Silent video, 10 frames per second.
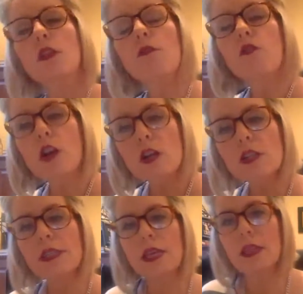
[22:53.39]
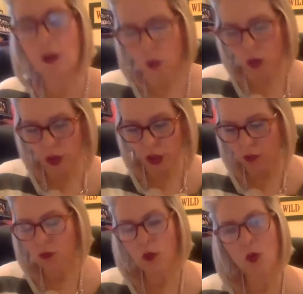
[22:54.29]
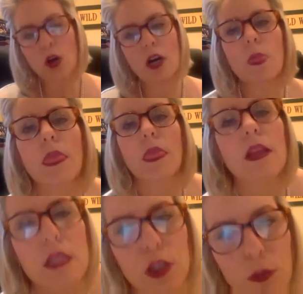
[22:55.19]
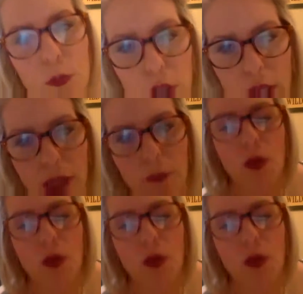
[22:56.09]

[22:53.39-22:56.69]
So the first thing that we're looking for is a good bookie.